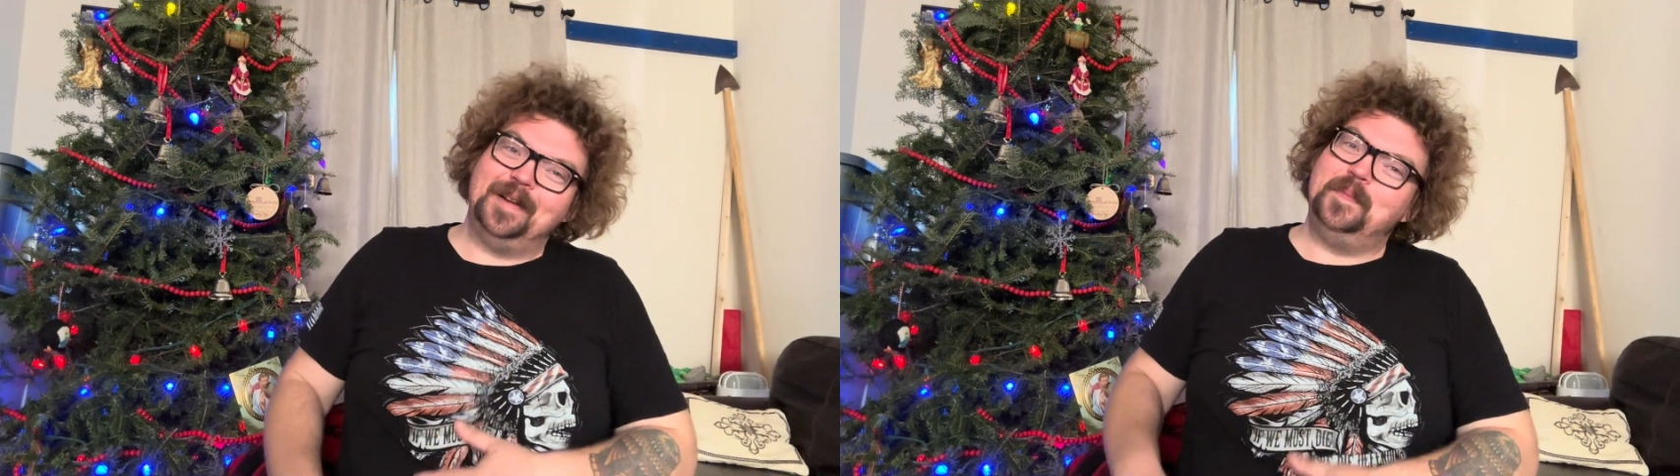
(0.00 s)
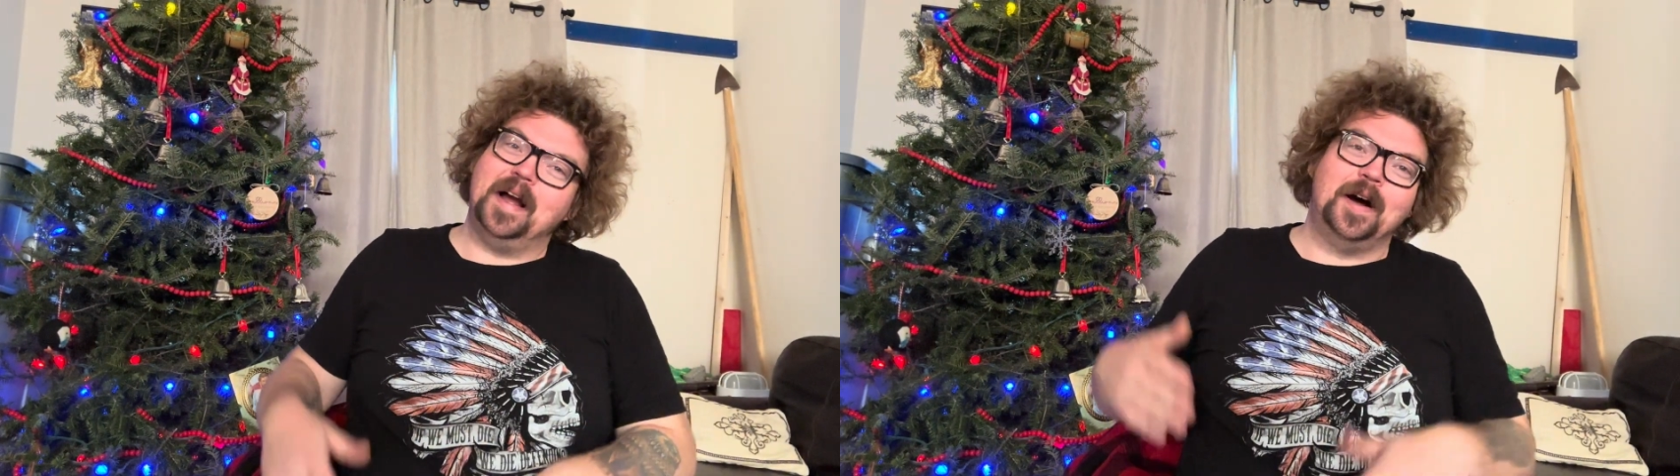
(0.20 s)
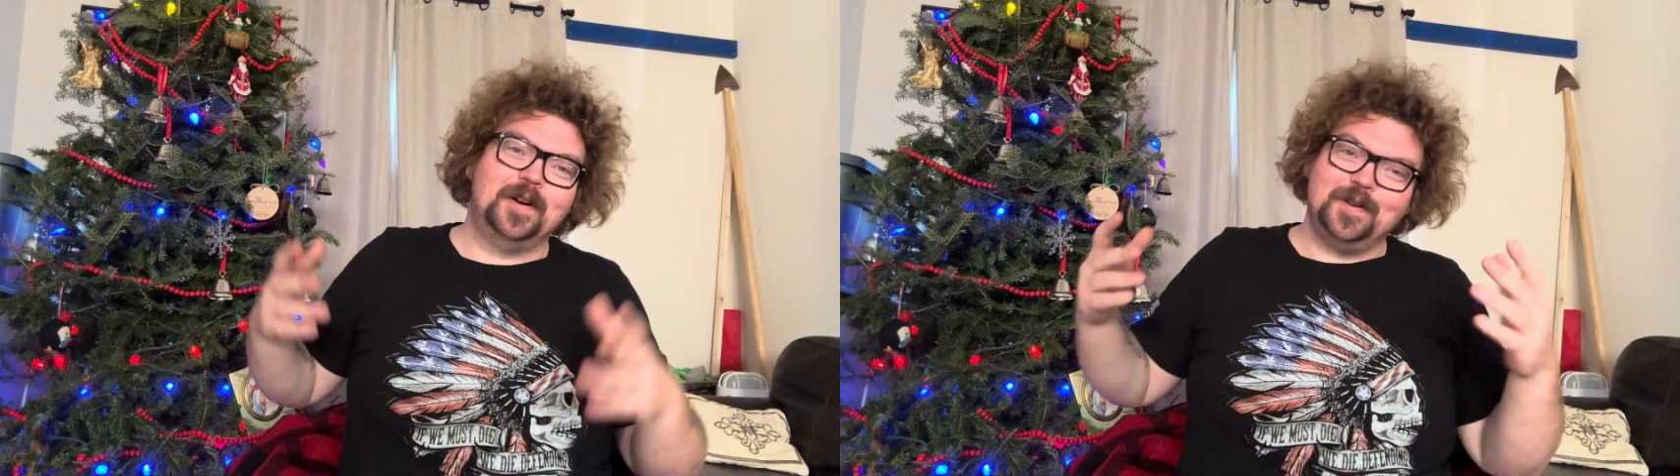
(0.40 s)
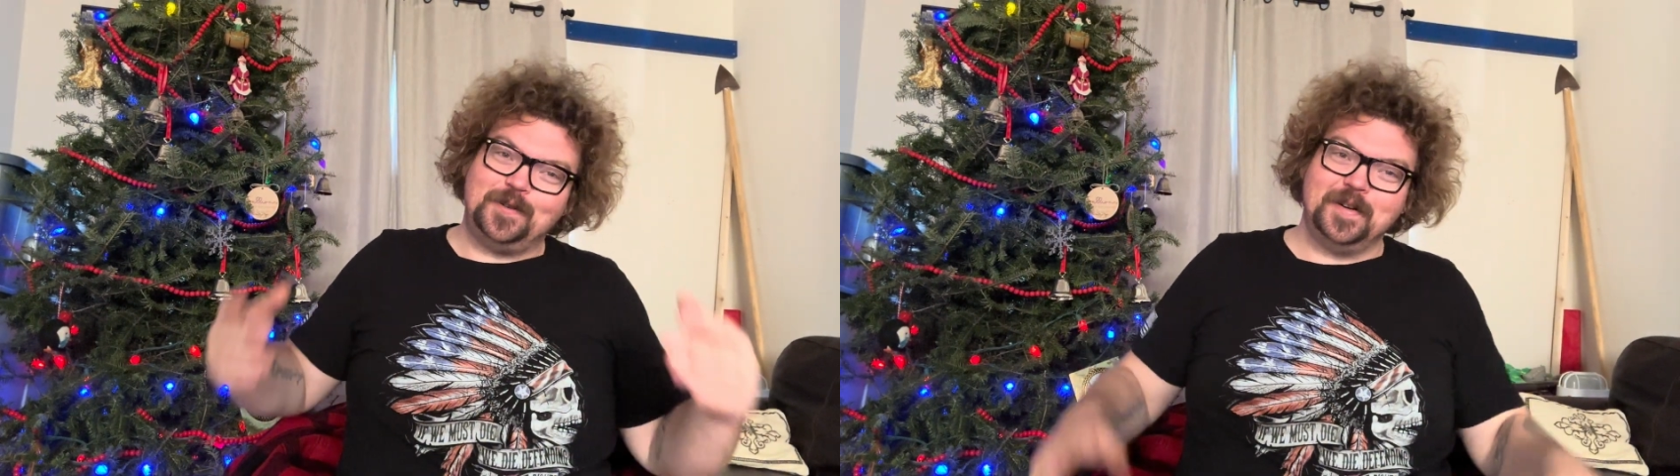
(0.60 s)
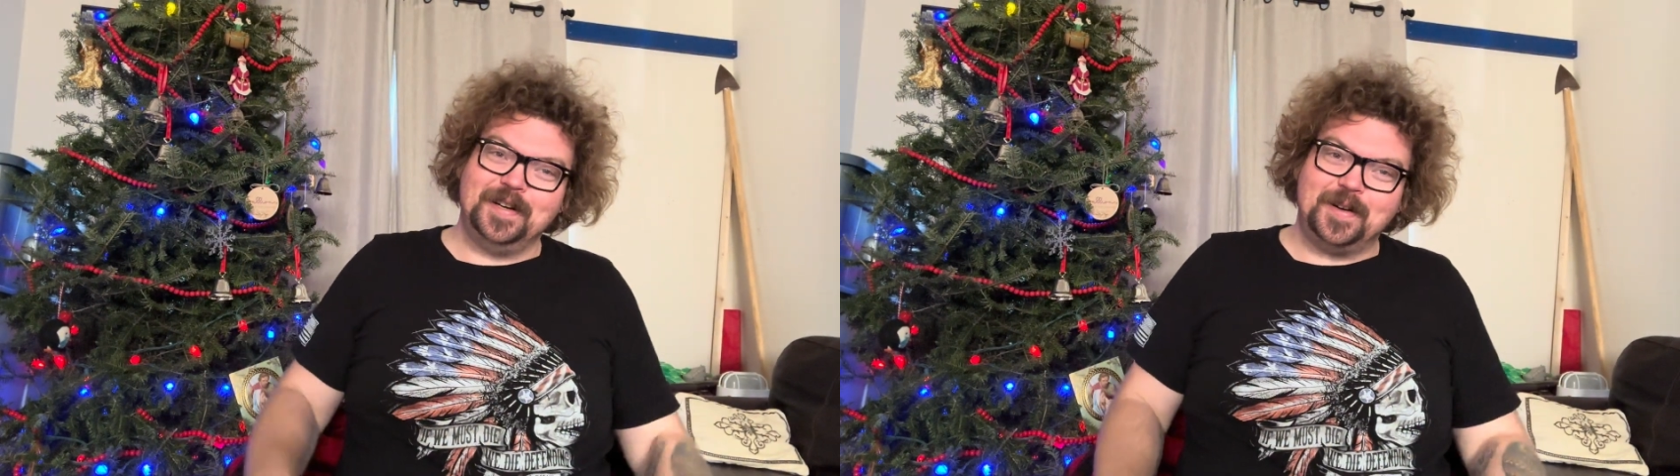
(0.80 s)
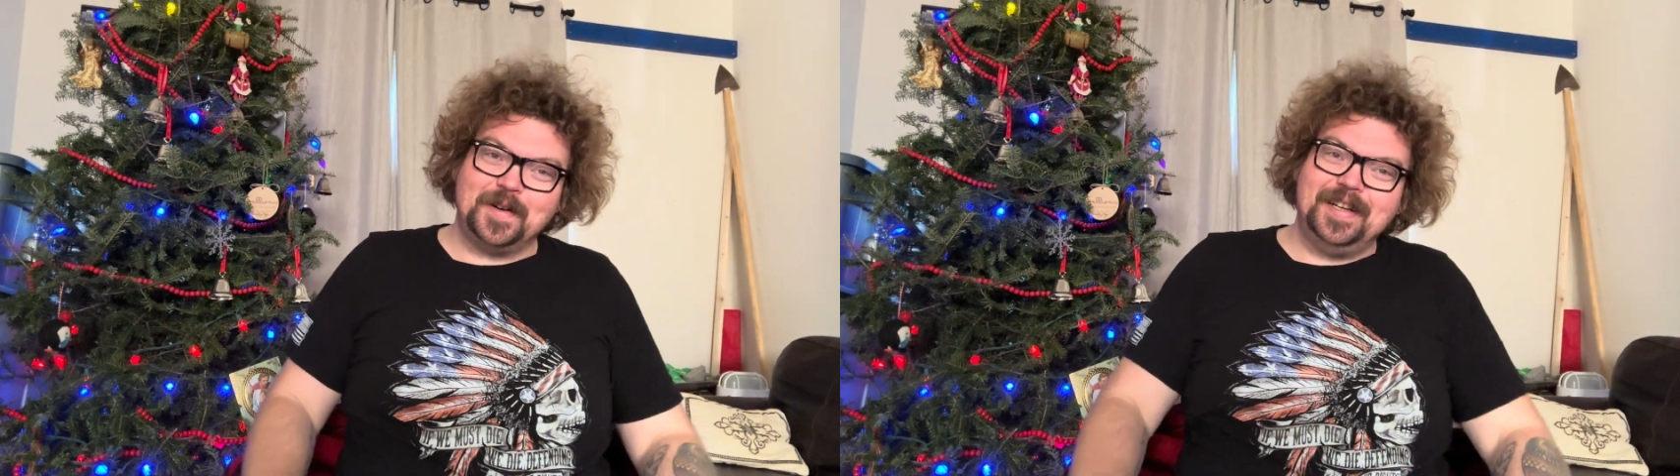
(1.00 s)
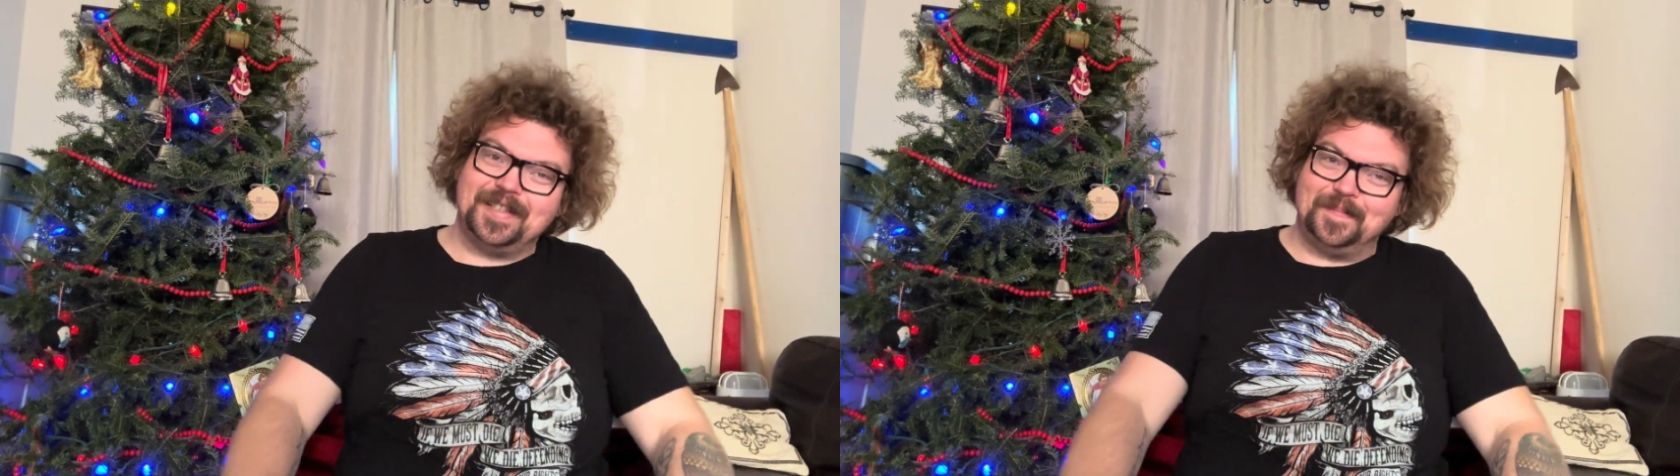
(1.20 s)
It'll be 120 degrees